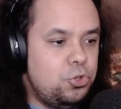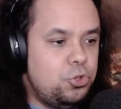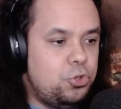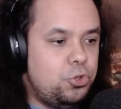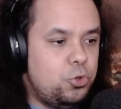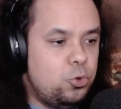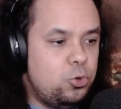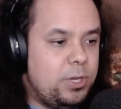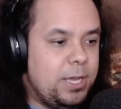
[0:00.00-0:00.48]

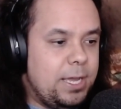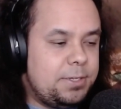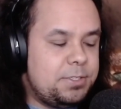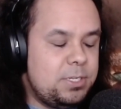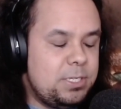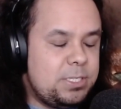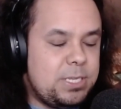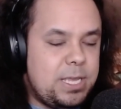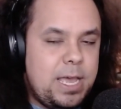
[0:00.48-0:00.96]
you get
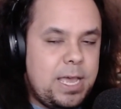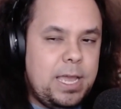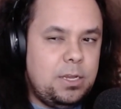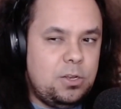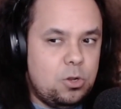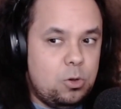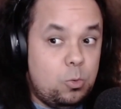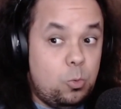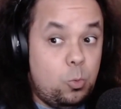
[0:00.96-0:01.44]
to
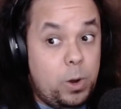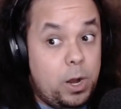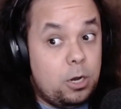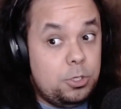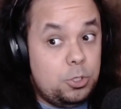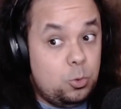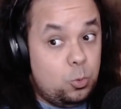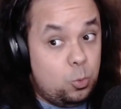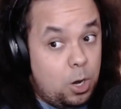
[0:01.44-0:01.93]
decide,
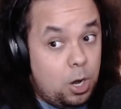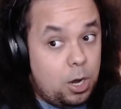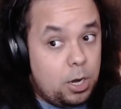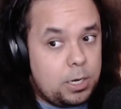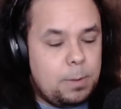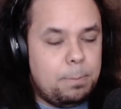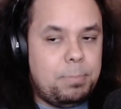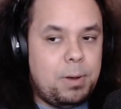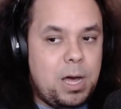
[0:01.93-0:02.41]
where you
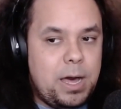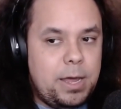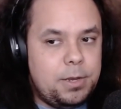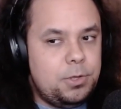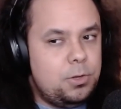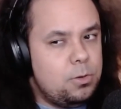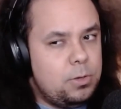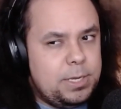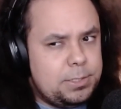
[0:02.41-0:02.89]
work,
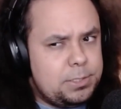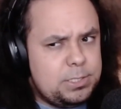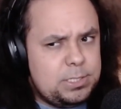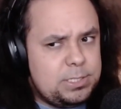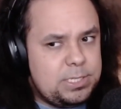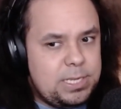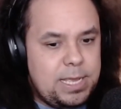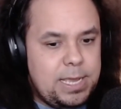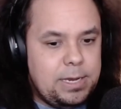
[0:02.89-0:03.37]
but you don't get to
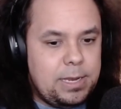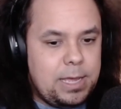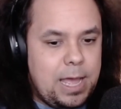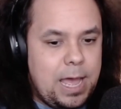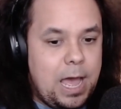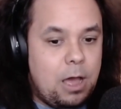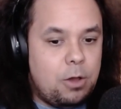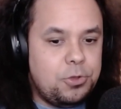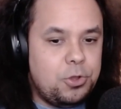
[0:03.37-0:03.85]
decide
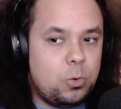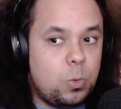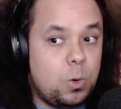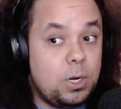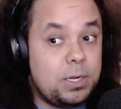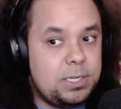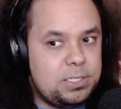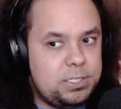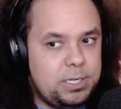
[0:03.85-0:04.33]
how your
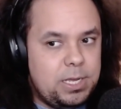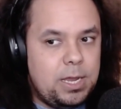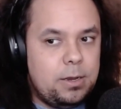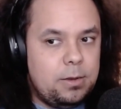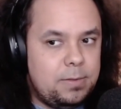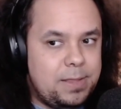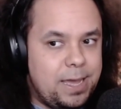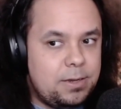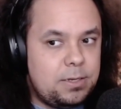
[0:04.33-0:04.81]
work is
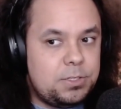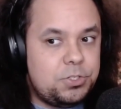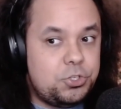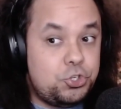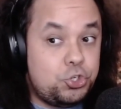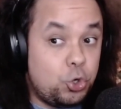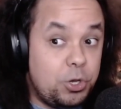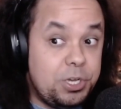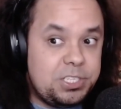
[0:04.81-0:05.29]
done. That
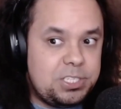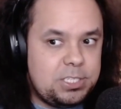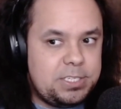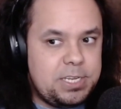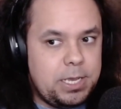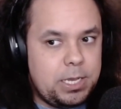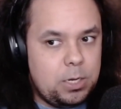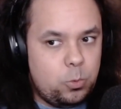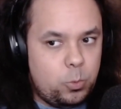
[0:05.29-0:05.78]
choice is
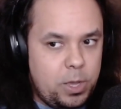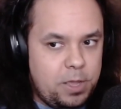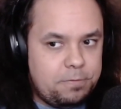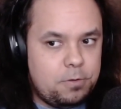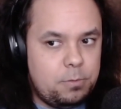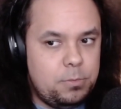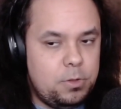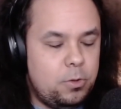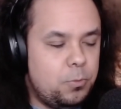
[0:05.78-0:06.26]
taken away
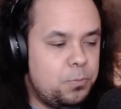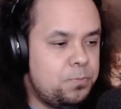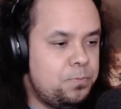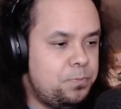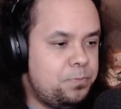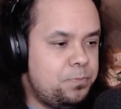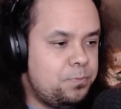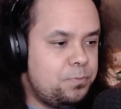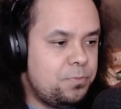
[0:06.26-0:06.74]
from you.
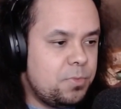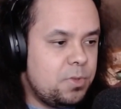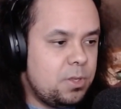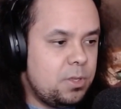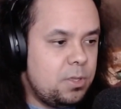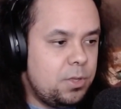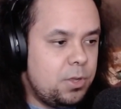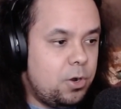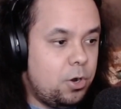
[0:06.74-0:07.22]

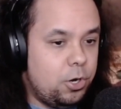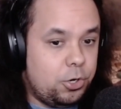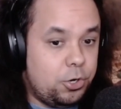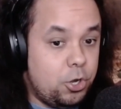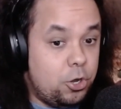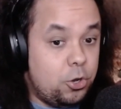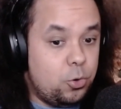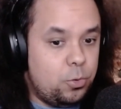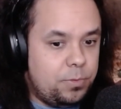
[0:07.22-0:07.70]

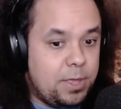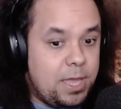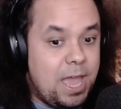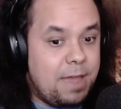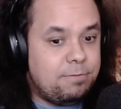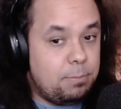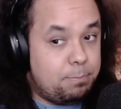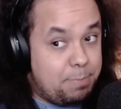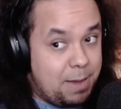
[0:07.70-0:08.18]
Ergo, they
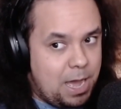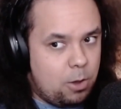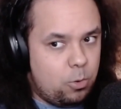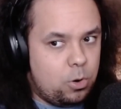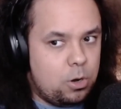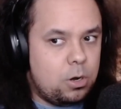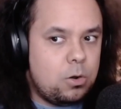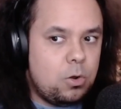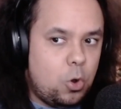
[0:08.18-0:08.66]
have the
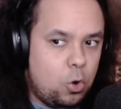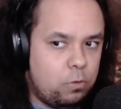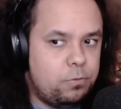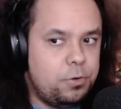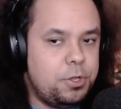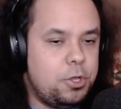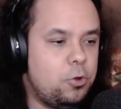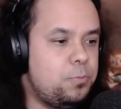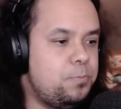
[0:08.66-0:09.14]
power
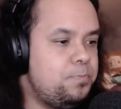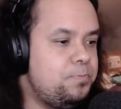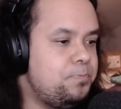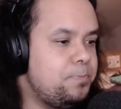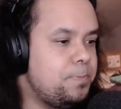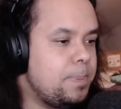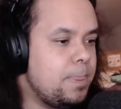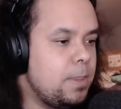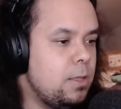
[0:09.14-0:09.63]
over you.
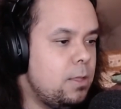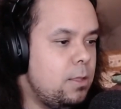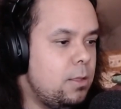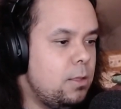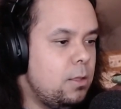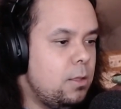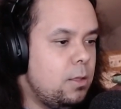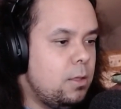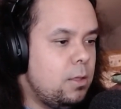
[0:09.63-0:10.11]

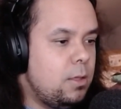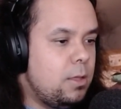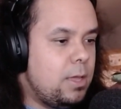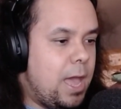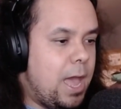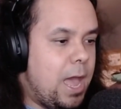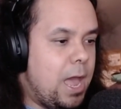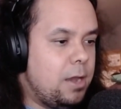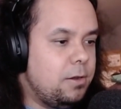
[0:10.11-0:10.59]

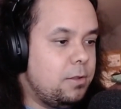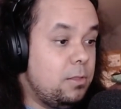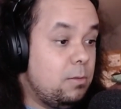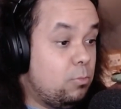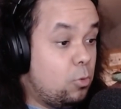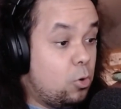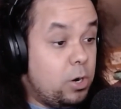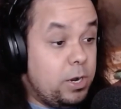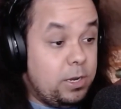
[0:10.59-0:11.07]
And
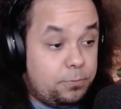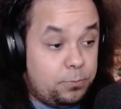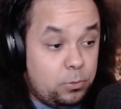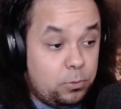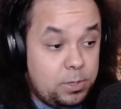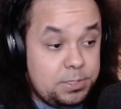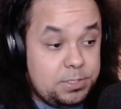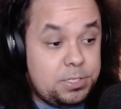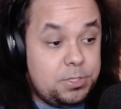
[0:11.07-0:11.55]
the more
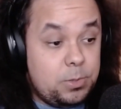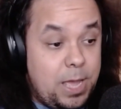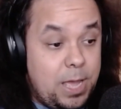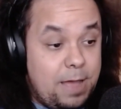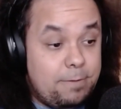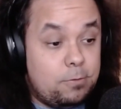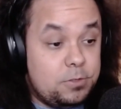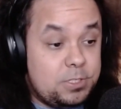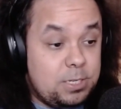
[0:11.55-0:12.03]
influence you
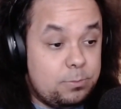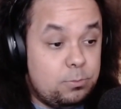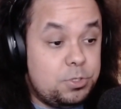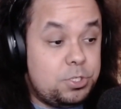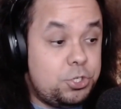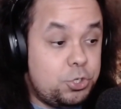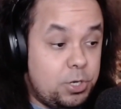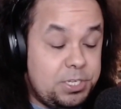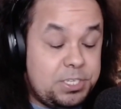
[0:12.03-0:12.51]
have over
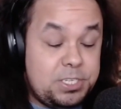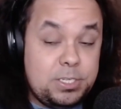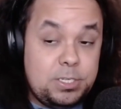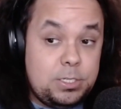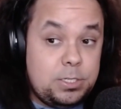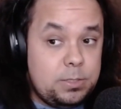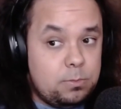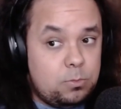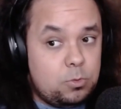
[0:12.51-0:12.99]
someone's
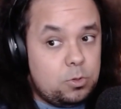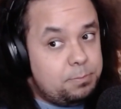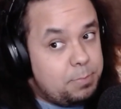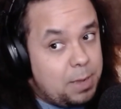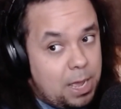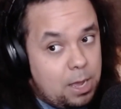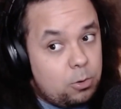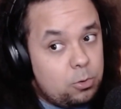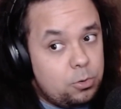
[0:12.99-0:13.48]
choices, the more
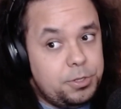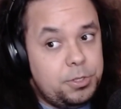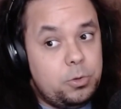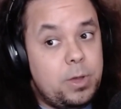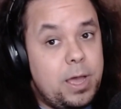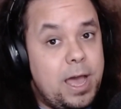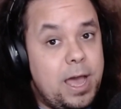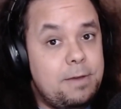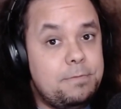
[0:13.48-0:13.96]
power
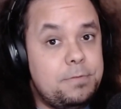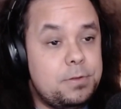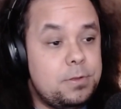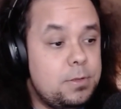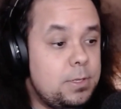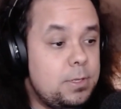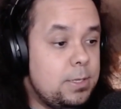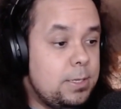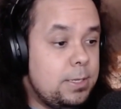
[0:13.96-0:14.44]
you have.